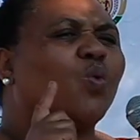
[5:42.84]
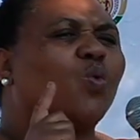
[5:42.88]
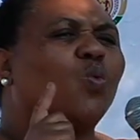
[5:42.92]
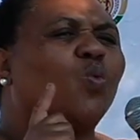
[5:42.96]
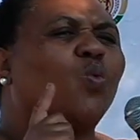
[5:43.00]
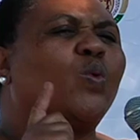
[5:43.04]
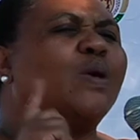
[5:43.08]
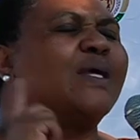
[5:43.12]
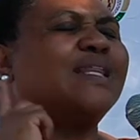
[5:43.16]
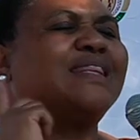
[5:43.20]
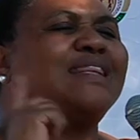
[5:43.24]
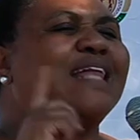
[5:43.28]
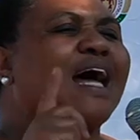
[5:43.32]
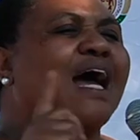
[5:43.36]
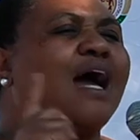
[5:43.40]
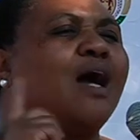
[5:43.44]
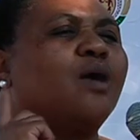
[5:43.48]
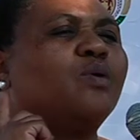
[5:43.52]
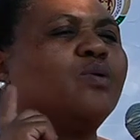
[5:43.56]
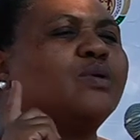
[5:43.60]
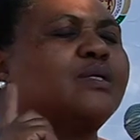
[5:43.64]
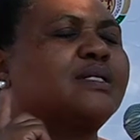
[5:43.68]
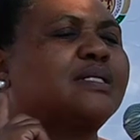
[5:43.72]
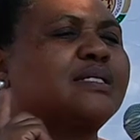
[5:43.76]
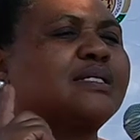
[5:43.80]

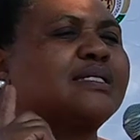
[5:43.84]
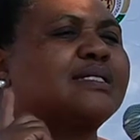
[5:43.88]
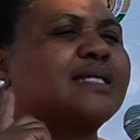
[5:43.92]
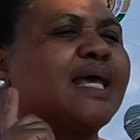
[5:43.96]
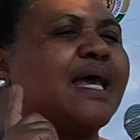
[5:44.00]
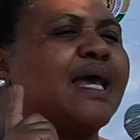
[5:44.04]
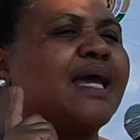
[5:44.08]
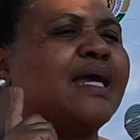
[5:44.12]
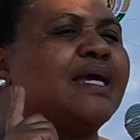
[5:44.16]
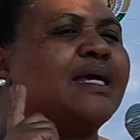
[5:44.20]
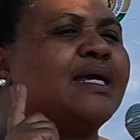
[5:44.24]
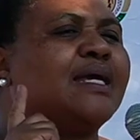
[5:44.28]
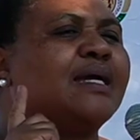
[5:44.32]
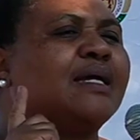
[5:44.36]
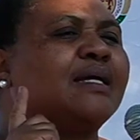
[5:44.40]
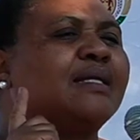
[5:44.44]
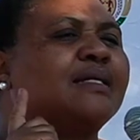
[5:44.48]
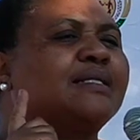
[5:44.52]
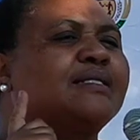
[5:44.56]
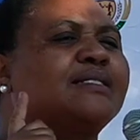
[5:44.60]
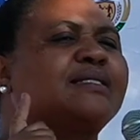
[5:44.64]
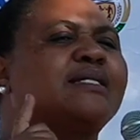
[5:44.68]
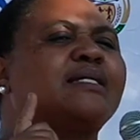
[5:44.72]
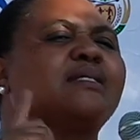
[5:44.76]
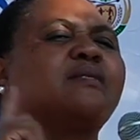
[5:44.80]
Without saying,
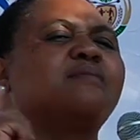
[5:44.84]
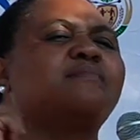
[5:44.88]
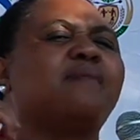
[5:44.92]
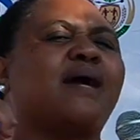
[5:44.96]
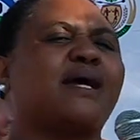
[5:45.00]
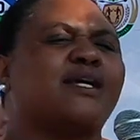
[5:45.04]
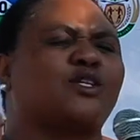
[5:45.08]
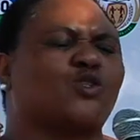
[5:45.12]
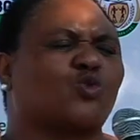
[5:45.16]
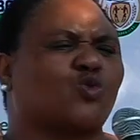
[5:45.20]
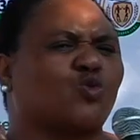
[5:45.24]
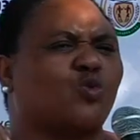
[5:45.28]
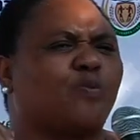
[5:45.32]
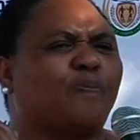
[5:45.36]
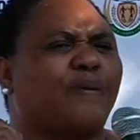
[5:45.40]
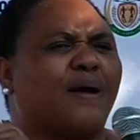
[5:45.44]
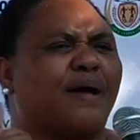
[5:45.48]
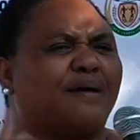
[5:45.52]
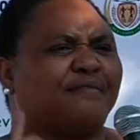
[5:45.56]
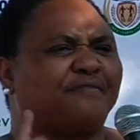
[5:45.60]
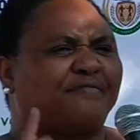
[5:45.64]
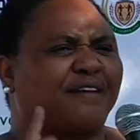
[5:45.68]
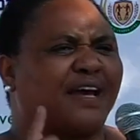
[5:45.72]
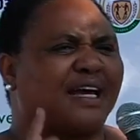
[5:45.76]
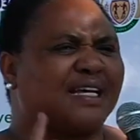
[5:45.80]
did my
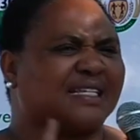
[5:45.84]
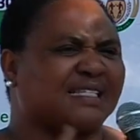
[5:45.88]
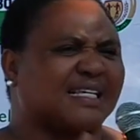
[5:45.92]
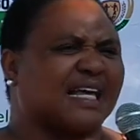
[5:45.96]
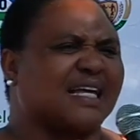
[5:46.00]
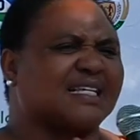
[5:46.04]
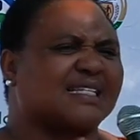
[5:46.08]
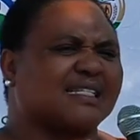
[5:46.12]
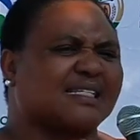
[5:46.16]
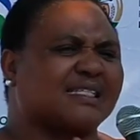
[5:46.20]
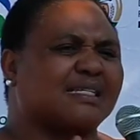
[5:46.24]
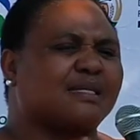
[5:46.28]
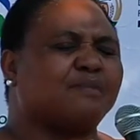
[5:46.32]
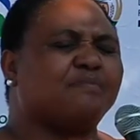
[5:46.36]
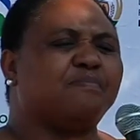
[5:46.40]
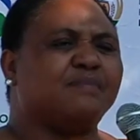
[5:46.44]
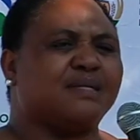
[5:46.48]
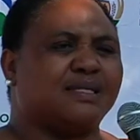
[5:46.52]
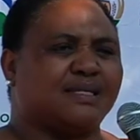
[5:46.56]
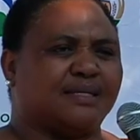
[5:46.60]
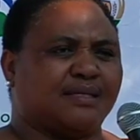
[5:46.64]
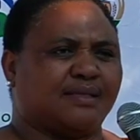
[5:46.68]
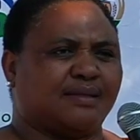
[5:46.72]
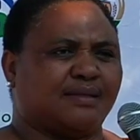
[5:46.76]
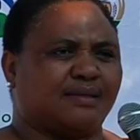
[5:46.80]
supervisor see
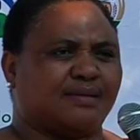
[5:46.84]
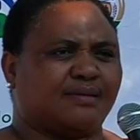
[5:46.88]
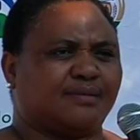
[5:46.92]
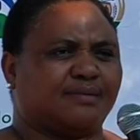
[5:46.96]
me?